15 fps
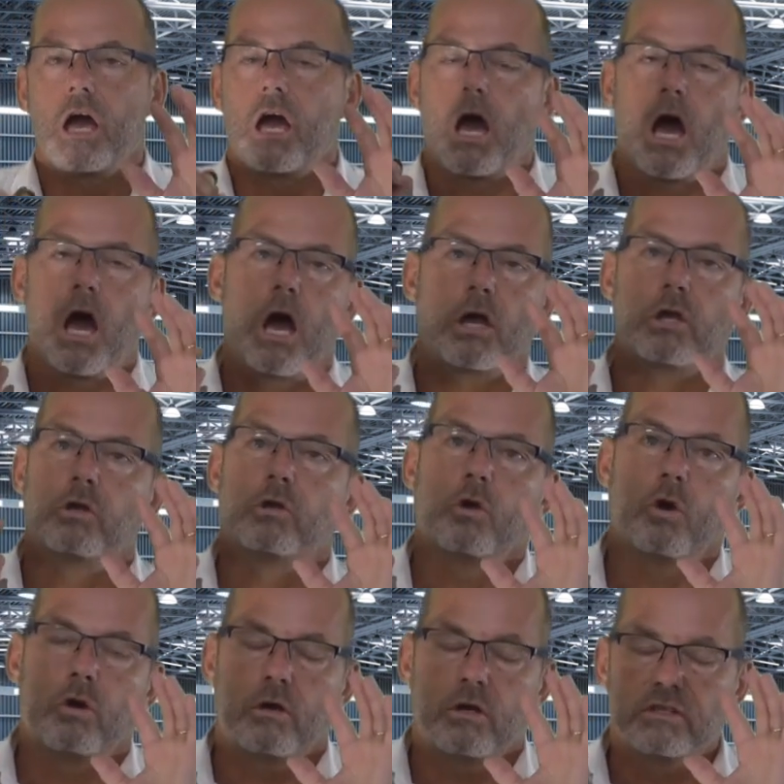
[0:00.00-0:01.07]
I can
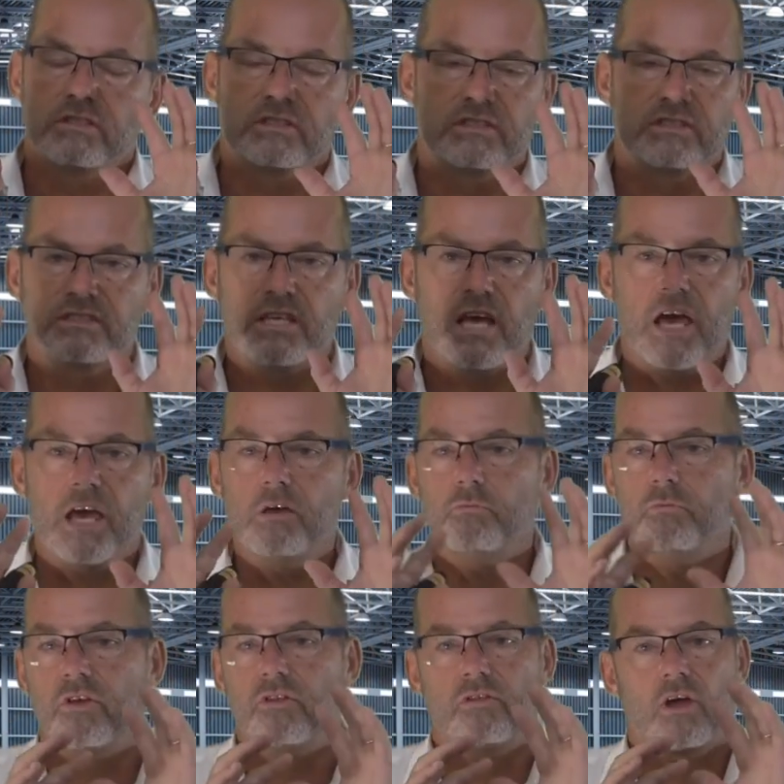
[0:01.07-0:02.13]
say
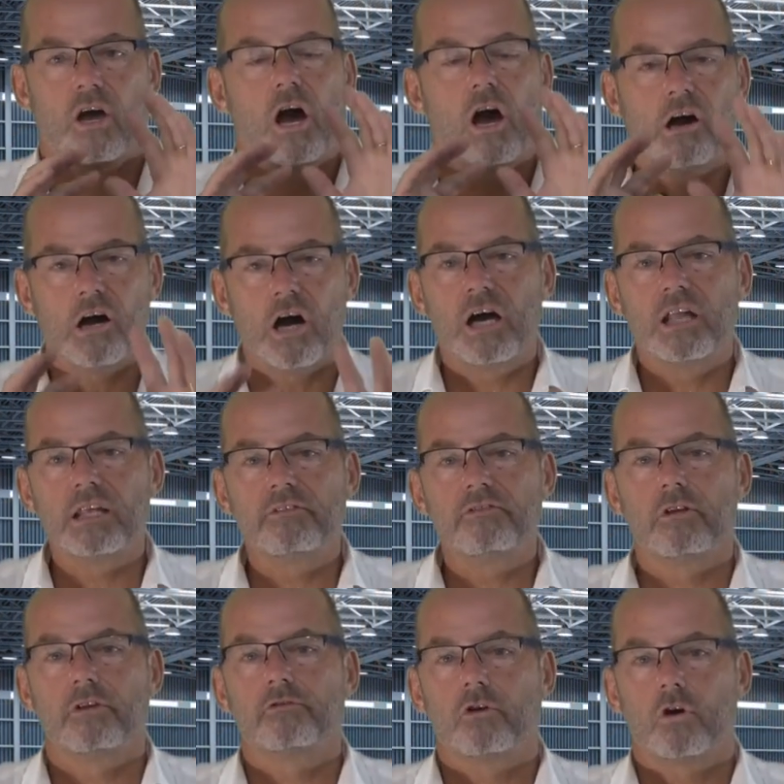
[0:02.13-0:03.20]
with a high level
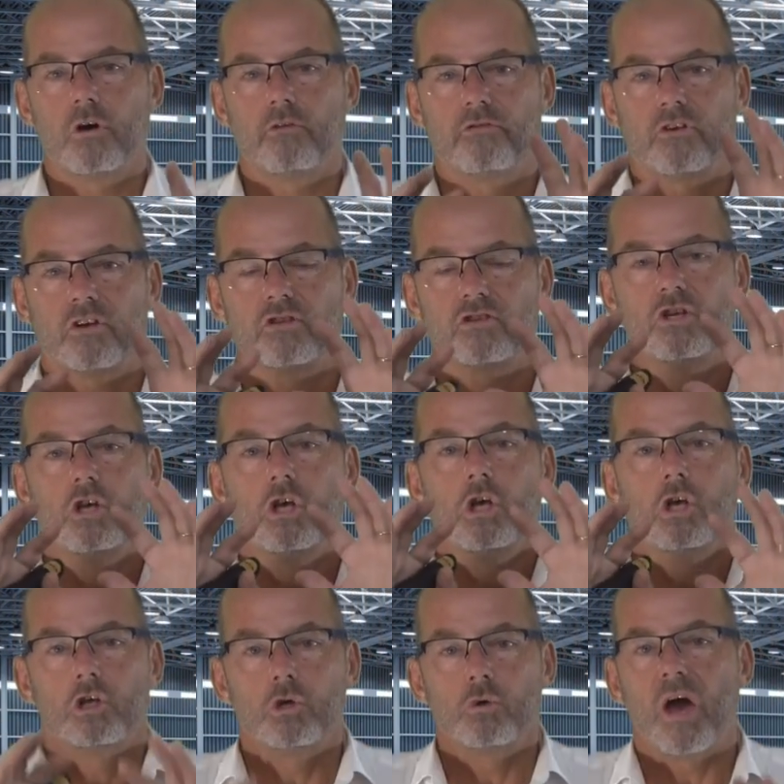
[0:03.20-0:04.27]
of confidence,
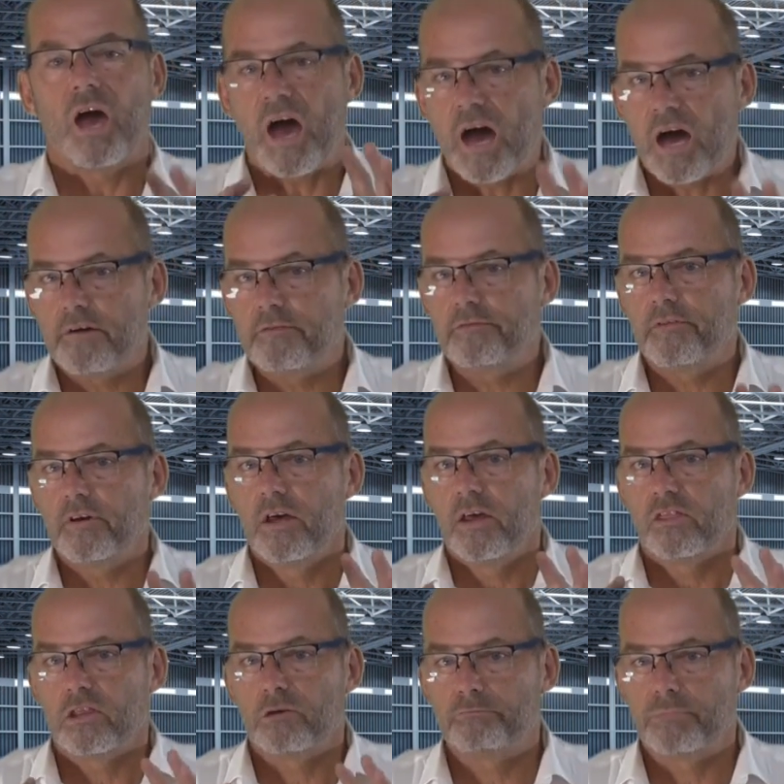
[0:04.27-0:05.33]
you have
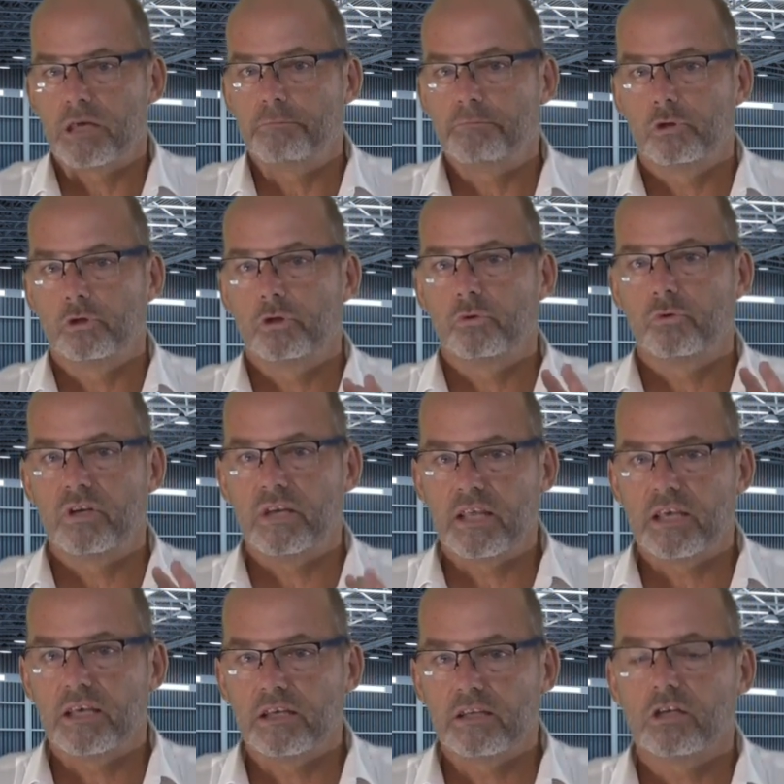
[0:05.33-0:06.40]
the people you
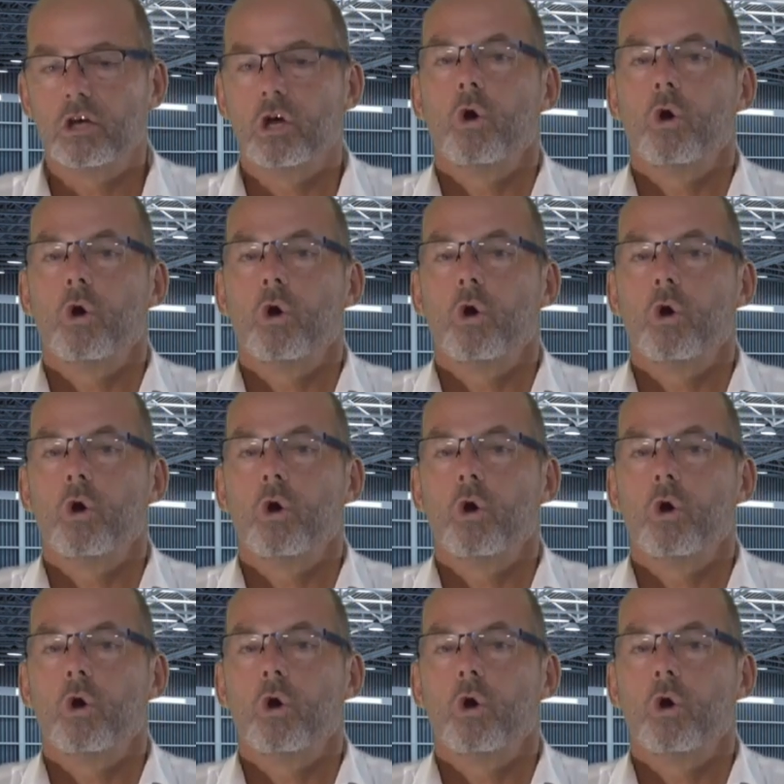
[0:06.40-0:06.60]
need.